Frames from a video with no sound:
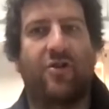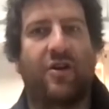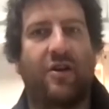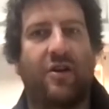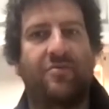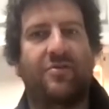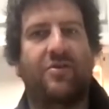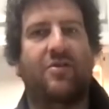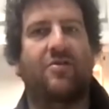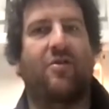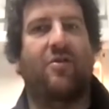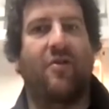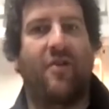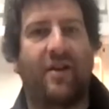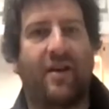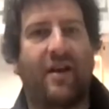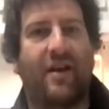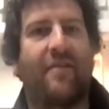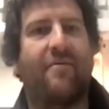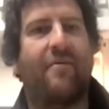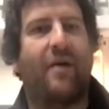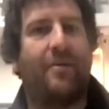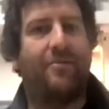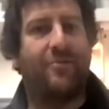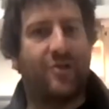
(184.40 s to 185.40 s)
keeps growing
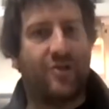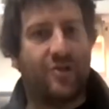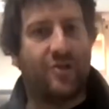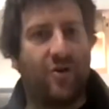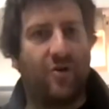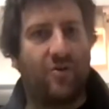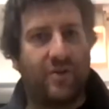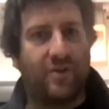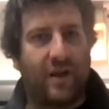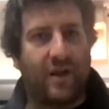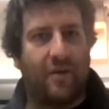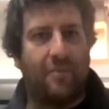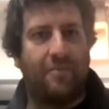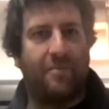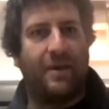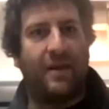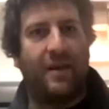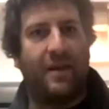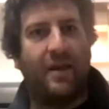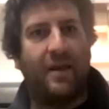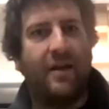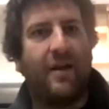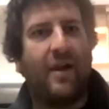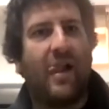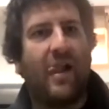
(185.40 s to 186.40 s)
i'm, I'm sure there'll
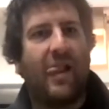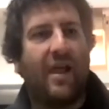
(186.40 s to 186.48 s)
be